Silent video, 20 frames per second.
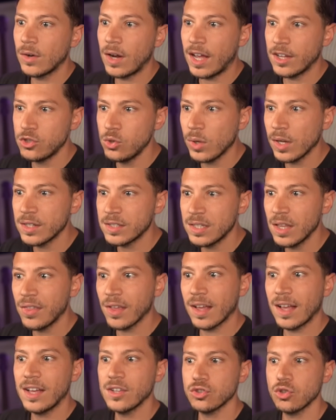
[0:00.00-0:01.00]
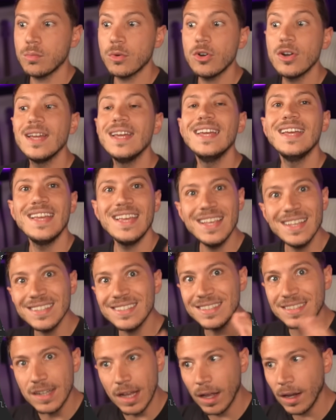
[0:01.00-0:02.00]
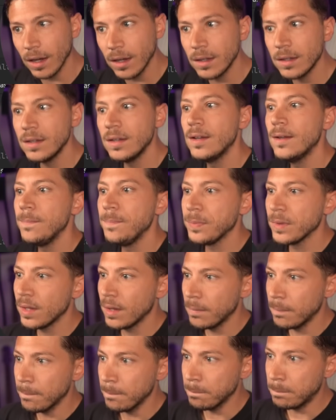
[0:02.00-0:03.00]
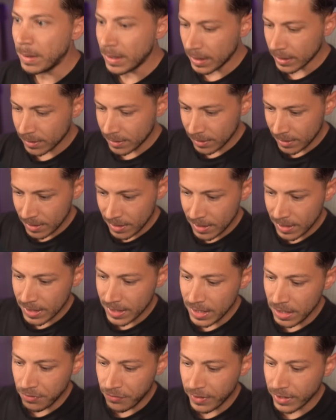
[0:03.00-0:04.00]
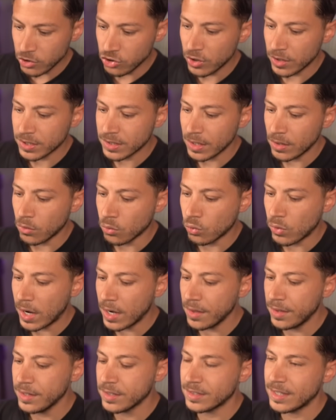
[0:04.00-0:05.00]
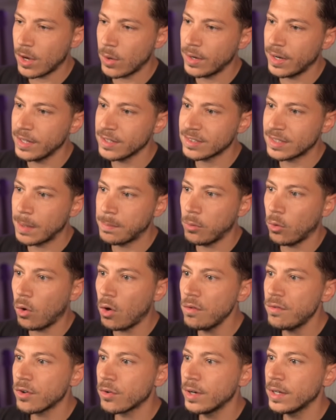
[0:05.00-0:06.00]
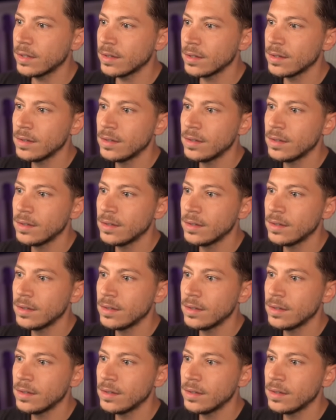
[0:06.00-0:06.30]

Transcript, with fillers: As you can see, the customer is null, but if I just run this now and I step over it,